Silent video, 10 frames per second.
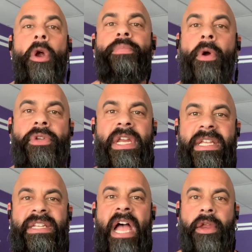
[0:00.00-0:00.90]
more protein
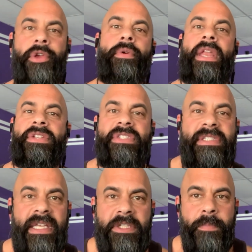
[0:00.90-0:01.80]
is not going to create a
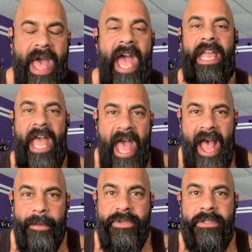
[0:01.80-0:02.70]
six-pack
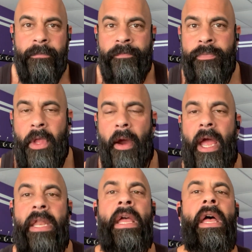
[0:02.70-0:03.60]
abs. All
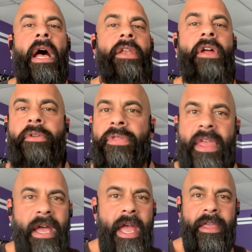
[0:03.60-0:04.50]
right. Another
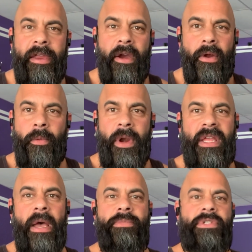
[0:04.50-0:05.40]
thing I hear when it
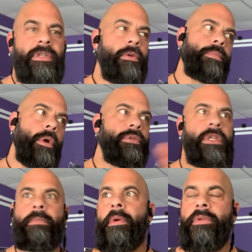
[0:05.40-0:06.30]
comes to
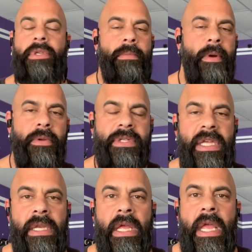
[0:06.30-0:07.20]
protein, protein,
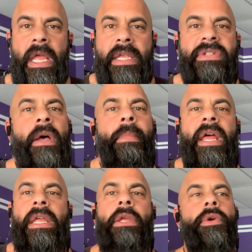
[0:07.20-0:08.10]
protein,
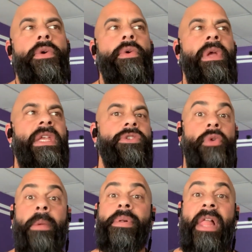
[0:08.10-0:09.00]
somebody who is
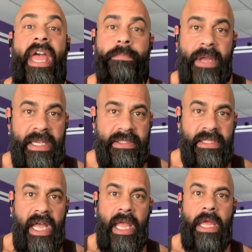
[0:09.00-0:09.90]
doing plant-based
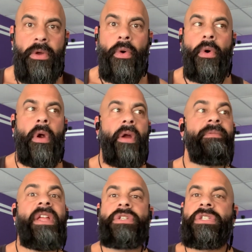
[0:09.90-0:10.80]
diet or a
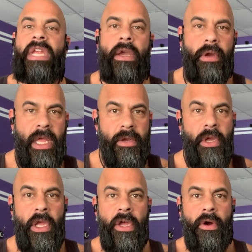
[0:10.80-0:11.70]
vegetarian
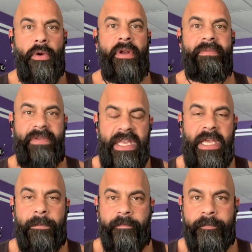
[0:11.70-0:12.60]
or a
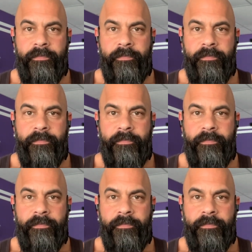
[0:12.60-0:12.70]
vegan,